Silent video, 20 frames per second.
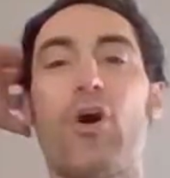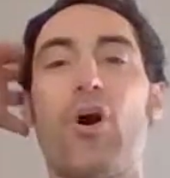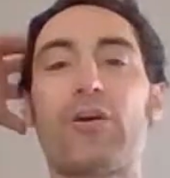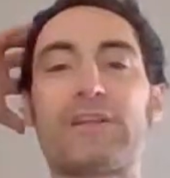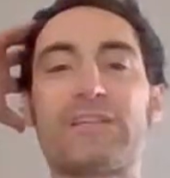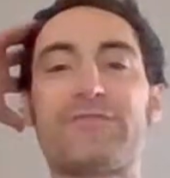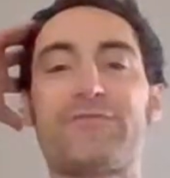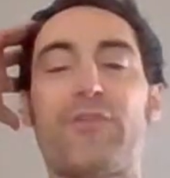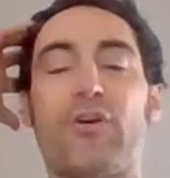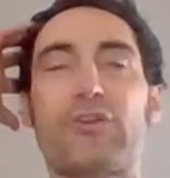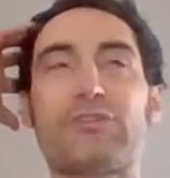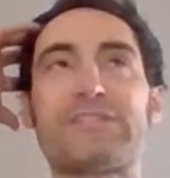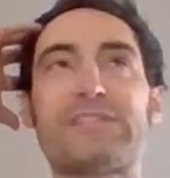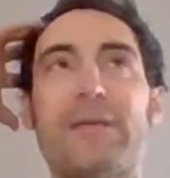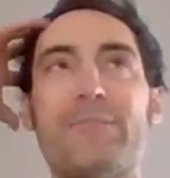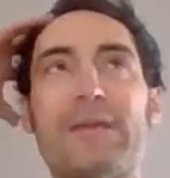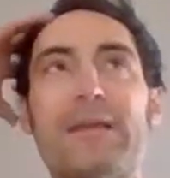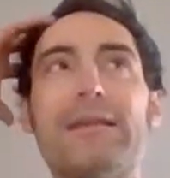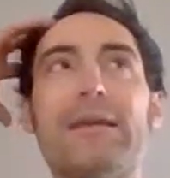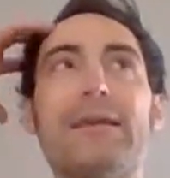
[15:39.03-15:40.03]
August
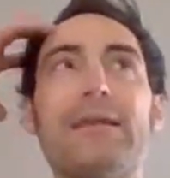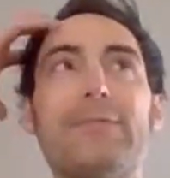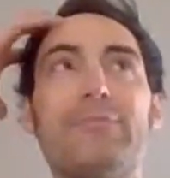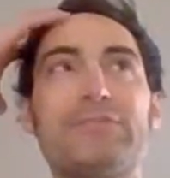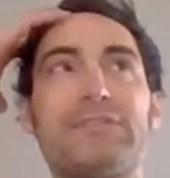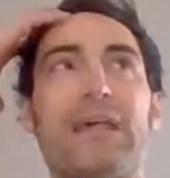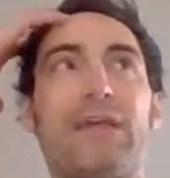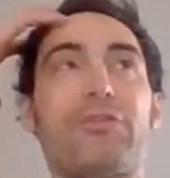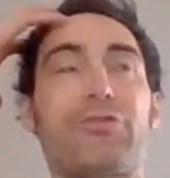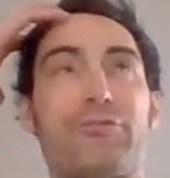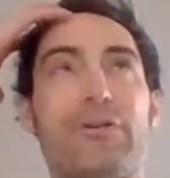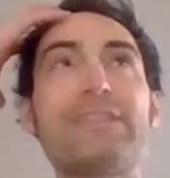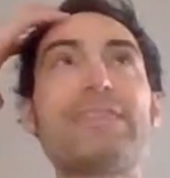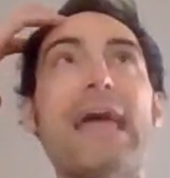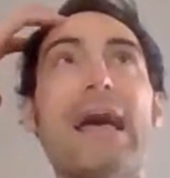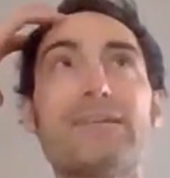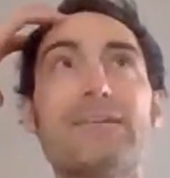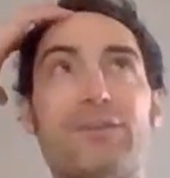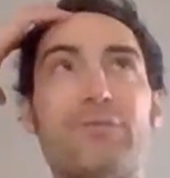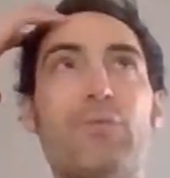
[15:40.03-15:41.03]
1st. I mean, it was like
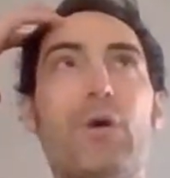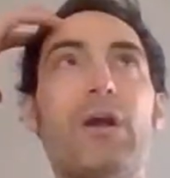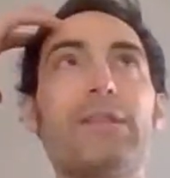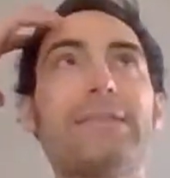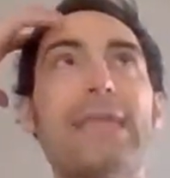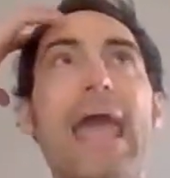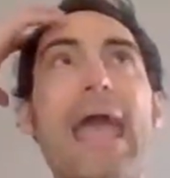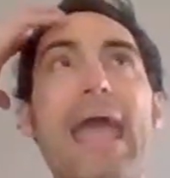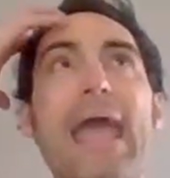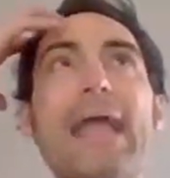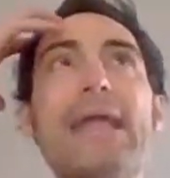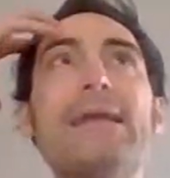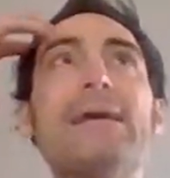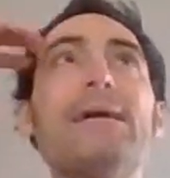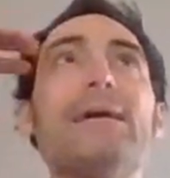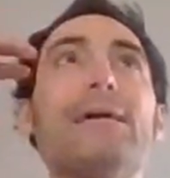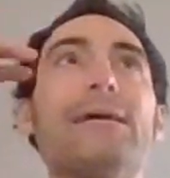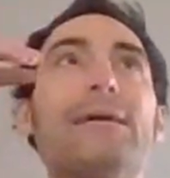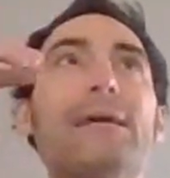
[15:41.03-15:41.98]
3,000 one day.